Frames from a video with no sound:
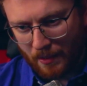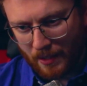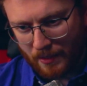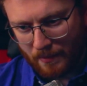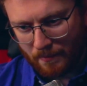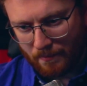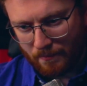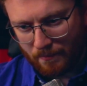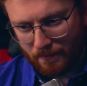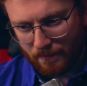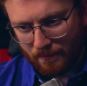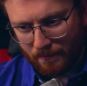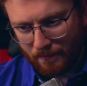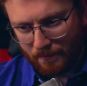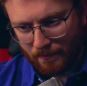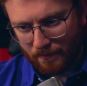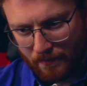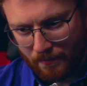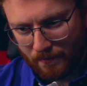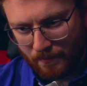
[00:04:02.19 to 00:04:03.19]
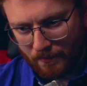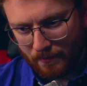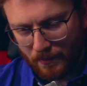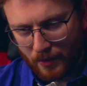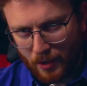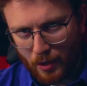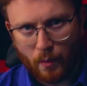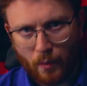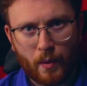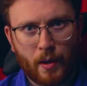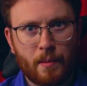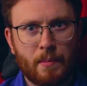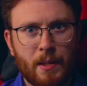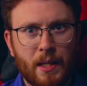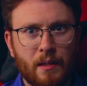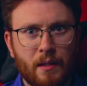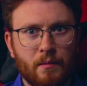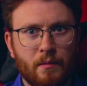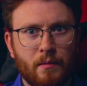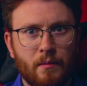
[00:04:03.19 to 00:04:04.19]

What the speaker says: but you know what I mean.